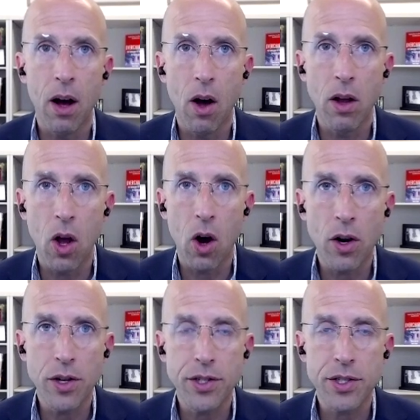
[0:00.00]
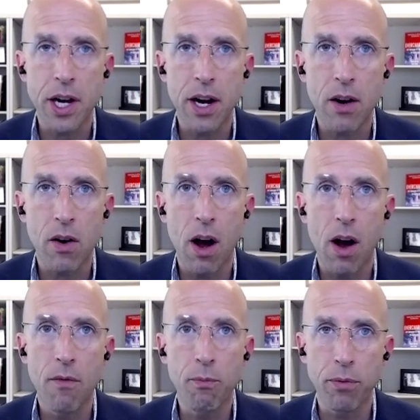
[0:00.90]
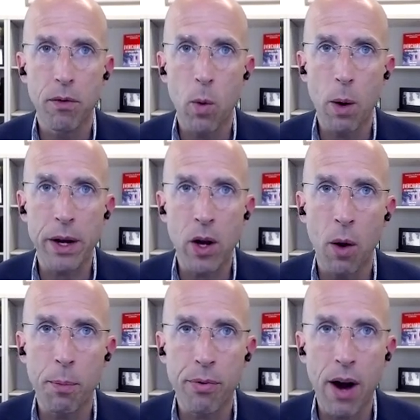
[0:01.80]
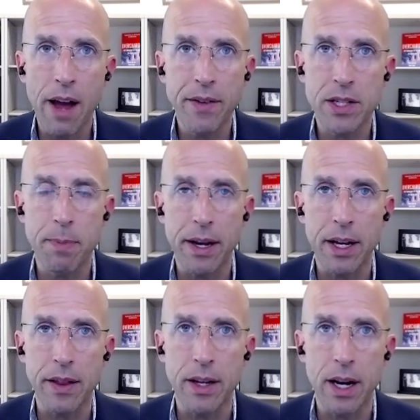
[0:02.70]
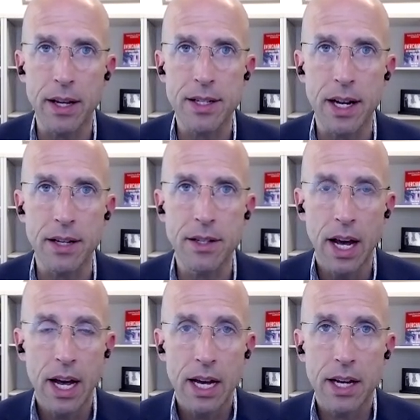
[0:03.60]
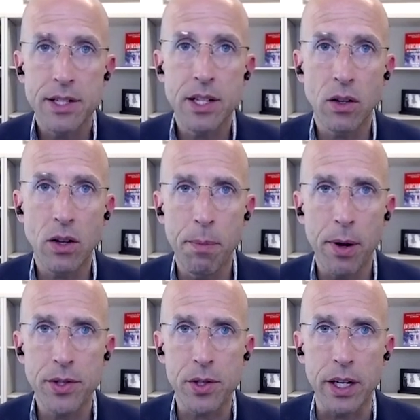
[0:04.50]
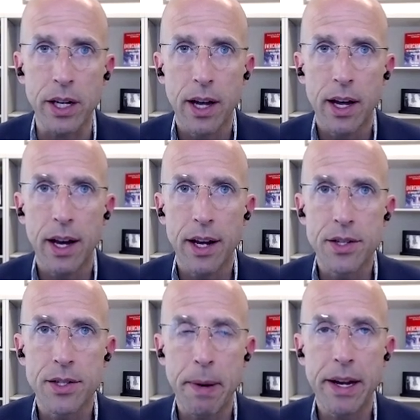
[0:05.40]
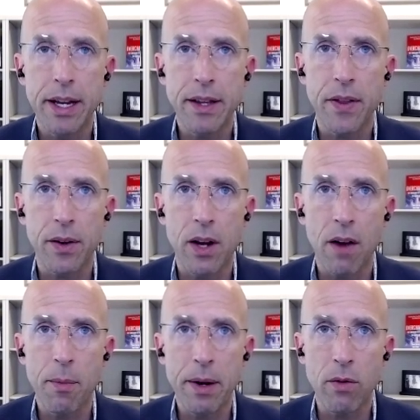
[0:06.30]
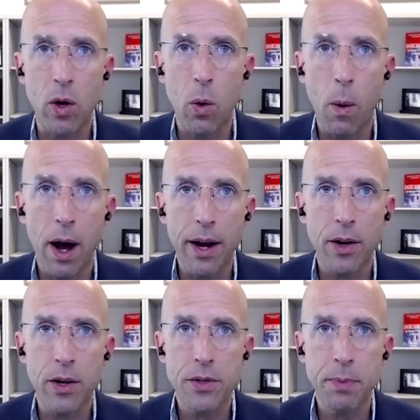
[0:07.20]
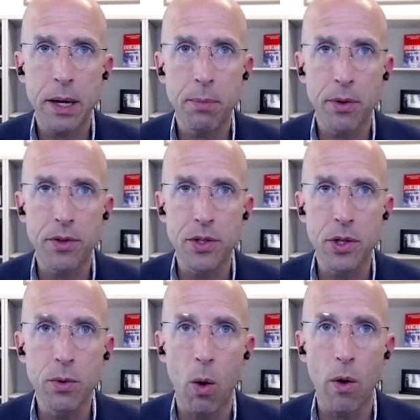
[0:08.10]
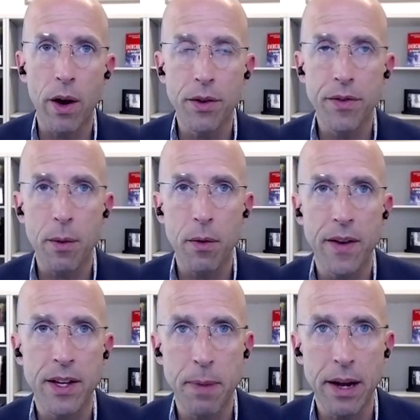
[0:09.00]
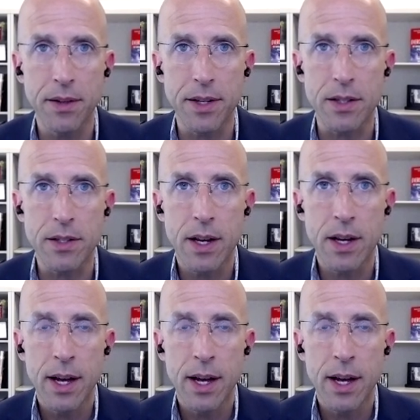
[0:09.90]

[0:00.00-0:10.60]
a large share of what we call private spending in the United States is still compulsory. It is spending that the government requires people to do, or else they will face penalties.